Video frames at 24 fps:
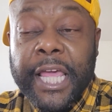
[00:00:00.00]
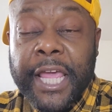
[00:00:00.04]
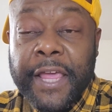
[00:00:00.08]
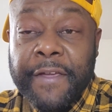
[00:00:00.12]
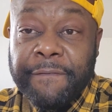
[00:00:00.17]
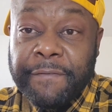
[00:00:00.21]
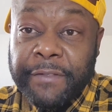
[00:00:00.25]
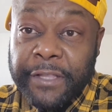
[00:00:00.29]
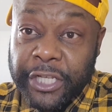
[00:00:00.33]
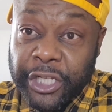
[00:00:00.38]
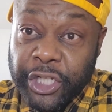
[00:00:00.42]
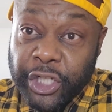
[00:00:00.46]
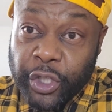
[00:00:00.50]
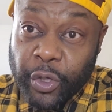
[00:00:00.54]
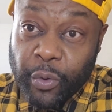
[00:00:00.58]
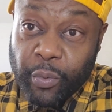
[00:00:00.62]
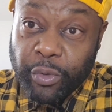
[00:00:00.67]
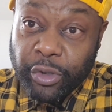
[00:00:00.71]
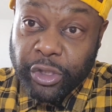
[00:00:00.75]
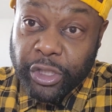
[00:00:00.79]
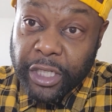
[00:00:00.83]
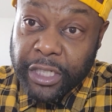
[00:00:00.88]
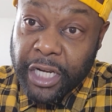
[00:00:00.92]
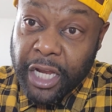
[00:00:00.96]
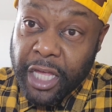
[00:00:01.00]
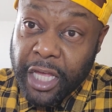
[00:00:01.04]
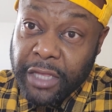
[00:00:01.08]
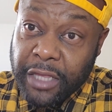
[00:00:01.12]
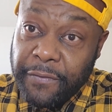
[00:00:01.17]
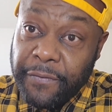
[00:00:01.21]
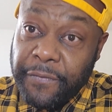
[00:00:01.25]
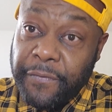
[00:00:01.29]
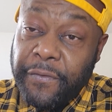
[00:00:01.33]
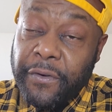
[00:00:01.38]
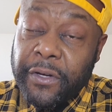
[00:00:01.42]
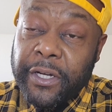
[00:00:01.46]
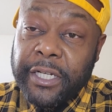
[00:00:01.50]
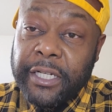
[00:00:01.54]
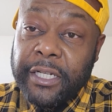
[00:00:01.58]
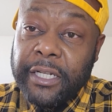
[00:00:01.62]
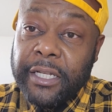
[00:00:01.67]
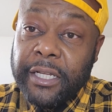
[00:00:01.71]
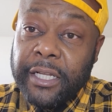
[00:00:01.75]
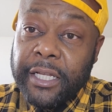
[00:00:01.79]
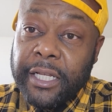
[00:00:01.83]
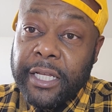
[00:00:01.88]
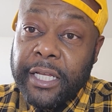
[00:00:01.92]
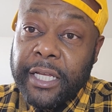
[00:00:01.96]
if the shoe was on the other foot
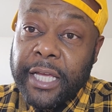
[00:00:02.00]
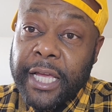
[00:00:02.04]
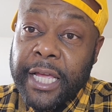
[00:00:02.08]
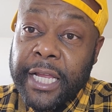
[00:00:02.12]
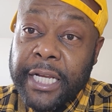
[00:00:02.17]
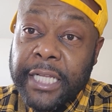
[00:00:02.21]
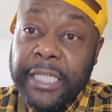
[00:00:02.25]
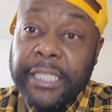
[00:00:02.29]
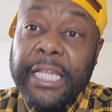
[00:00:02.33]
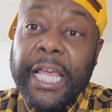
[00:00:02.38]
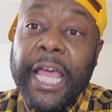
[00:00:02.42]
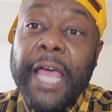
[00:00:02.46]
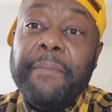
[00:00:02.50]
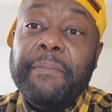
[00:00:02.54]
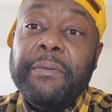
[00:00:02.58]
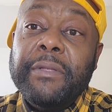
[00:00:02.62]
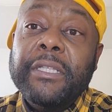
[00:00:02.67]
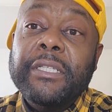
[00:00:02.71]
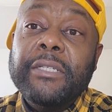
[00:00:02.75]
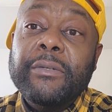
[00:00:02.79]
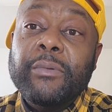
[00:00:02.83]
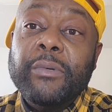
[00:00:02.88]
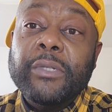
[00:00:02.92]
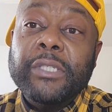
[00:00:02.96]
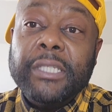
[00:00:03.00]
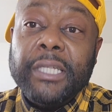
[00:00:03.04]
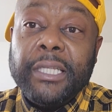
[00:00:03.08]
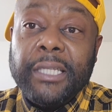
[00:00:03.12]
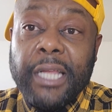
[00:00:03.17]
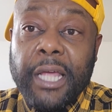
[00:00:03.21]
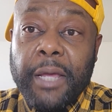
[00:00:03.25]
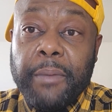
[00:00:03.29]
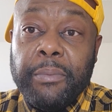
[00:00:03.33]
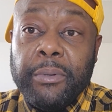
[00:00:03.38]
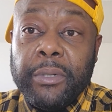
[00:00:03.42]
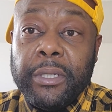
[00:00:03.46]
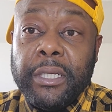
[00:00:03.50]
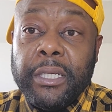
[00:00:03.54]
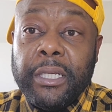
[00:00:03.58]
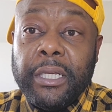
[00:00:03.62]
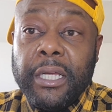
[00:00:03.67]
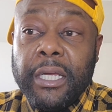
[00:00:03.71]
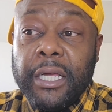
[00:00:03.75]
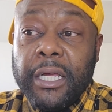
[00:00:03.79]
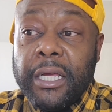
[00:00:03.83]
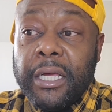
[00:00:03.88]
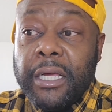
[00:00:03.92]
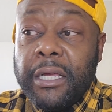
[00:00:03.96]
and this happened to a celebrity,
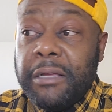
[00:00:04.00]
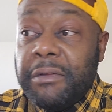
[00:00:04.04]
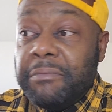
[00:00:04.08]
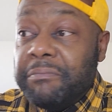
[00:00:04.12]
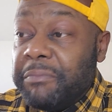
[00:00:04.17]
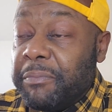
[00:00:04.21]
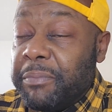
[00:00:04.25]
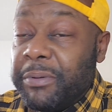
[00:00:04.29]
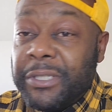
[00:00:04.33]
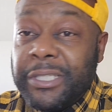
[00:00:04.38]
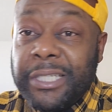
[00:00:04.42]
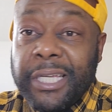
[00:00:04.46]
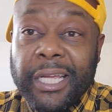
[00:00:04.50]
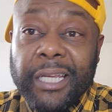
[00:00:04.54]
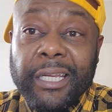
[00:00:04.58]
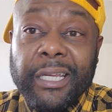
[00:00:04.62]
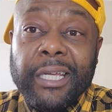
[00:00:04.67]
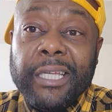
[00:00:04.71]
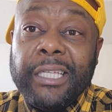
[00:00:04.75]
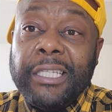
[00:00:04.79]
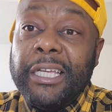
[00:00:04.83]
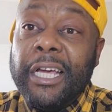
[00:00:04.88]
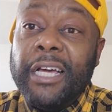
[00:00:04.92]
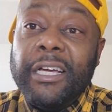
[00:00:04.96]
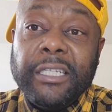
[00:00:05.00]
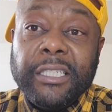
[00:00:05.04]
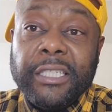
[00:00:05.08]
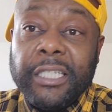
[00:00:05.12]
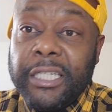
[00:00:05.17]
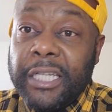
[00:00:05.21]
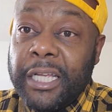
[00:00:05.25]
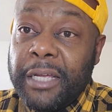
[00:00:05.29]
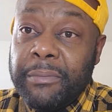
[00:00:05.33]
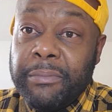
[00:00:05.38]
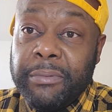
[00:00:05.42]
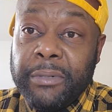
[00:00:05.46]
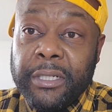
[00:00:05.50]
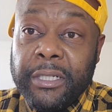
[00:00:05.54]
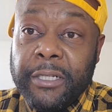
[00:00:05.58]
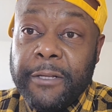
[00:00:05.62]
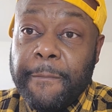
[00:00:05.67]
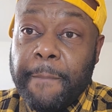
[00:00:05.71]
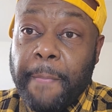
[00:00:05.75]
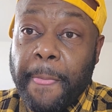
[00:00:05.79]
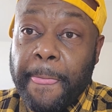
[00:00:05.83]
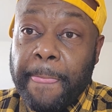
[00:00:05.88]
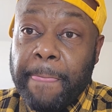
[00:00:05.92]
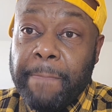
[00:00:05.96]
particular young celebrity,
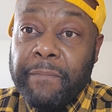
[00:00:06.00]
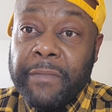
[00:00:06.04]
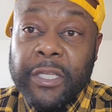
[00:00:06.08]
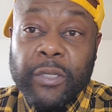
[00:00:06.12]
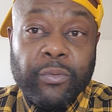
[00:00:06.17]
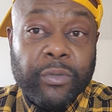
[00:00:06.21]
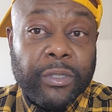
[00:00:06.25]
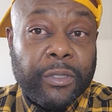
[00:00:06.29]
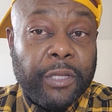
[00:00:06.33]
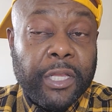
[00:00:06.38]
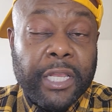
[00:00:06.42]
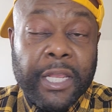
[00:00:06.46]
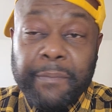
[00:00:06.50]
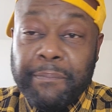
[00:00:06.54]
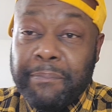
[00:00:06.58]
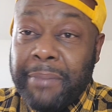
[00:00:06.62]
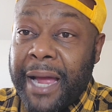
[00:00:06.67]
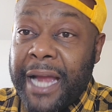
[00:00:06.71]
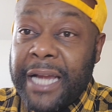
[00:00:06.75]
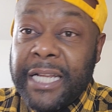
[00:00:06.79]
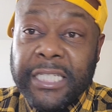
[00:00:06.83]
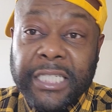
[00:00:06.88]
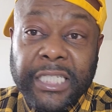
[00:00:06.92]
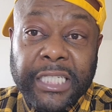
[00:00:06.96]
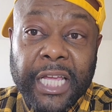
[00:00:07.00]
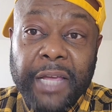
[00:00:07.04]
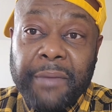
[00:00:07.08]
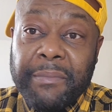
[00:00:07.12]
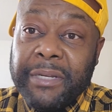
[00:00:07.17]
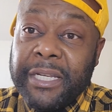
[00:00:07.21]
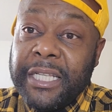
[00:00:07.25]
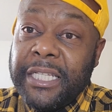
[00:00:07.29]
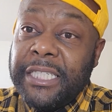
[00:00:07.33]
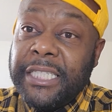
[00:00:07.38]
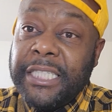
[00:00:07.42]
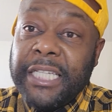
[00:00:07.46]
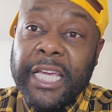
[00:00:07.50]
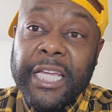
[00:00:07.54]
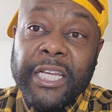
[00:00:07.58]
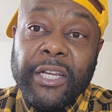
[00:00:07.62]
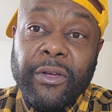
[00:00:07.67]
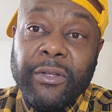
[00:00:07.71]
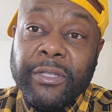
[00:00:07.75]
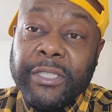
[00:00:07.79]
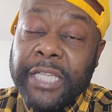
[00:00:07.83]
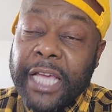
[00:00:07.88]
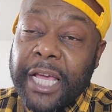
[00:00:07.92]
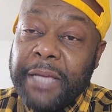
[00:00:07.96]
this was they body shaming, they
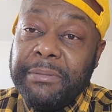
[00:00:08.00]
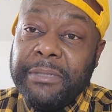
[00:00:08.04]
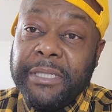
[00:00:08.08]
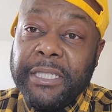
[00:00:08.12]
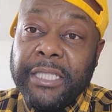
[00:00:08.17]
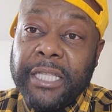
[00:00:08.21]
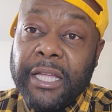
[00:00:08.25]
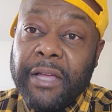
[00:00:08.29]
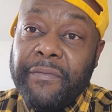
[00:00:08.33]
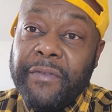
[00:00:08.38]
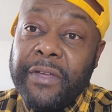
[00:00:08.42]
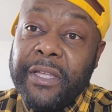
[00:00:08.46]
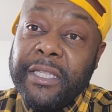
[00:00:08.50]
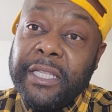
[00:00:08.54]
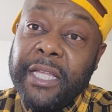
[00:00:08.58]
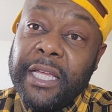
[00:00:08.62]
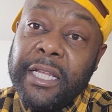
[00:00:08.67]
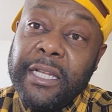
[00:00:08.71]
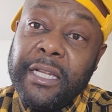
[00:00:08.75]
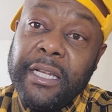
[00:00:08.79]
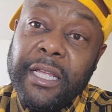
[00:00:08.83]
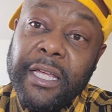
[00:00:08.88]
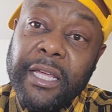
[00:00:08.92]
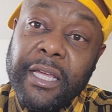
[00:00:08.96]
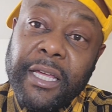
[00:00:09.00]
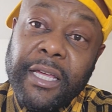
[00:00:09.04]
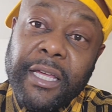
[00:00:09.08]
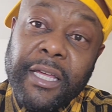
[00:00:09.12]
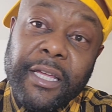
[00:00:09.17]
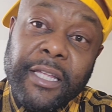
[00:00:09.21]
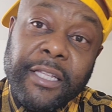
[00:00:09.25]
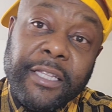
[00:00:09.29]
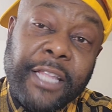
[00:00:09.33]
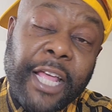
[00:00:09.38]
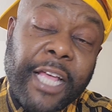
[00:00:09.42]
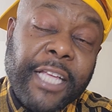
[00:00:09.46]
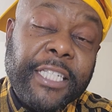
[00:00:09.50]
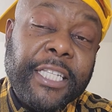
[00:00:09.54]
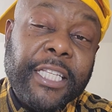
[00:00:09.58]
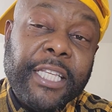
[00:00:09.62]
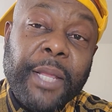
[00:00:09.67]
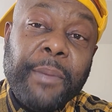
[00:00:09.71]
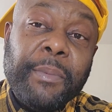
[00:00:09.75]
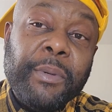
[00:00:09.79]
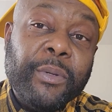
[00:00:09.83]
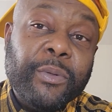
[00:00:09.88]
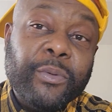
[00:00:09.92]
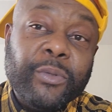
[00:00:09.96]
saying all types of stuff, and then that
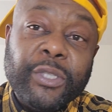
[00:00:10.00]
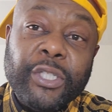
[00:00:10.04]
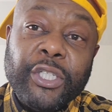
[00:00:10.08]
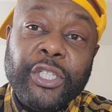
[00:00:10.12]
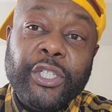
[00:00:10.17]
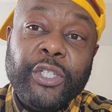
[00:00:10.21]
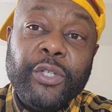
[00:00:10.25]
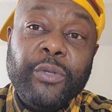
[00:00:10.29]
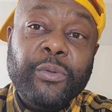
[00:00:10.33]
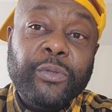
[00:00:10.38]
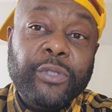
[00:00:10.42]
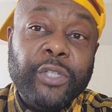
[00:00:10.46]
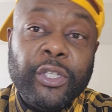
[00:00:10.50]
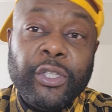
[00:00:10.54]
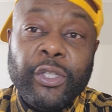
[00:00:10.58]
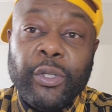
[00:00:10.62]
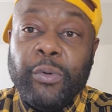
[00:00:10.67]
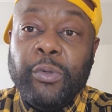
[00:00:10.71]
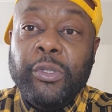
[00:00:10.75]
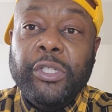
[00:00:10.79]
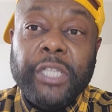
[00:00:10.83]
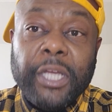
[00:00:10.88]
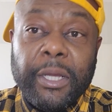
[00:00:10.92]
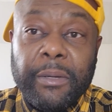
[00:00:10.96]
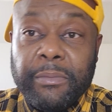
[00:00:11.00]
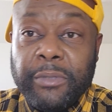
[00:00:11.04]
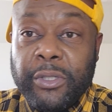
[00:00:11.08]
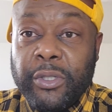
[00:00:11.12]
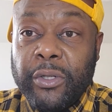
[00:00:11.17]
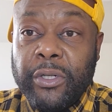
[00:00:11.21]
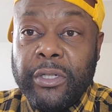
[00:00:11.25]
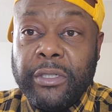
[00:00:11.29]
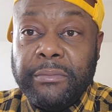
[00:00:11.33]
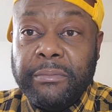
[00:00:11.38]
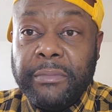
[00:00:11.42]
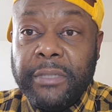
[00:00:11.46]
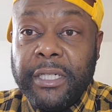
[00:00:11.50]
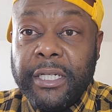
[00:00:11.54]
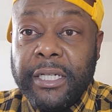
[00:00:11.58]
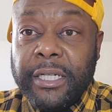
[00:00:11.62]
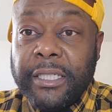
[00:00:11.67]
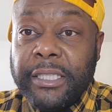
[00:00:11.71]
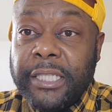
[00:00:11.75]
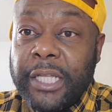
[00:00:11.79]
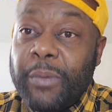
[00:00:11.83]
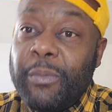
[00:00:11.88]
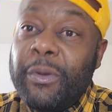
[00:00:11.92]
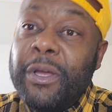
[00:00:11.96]
celebrity was to choose to do something to him,
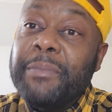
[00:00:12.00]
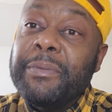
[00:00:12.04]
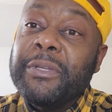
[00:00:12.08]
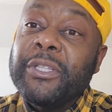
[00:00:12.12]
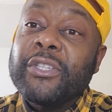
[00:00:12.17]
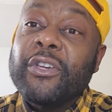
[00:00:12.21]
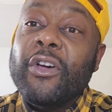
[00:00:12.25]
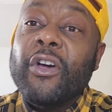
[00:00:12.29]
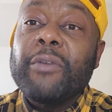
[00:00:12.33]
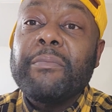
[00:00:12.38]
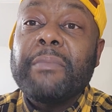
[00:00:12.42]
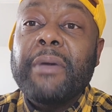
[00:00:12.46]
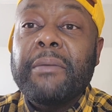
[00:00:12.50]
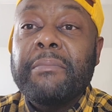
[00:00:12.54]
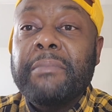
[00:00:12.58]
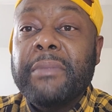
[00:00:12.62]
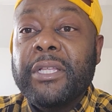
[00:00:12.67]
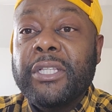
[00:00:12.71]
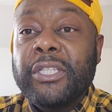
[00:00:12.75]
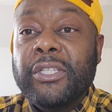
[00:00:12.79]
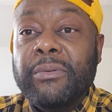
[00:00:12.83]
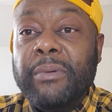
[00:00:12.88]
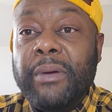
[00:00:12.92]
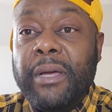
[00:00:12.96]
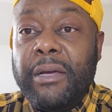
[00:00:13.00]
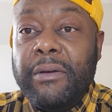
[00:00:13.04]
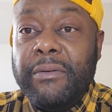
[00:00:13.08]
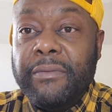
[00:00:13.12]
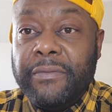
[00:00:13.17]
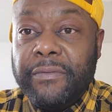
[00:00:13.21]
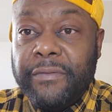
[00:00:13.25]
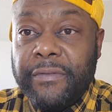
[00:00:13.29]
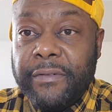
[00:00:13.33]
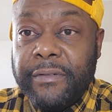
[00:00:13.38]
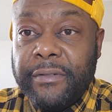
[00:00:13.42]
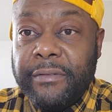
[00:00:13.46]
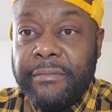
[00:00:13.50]
then we be talking about mental health.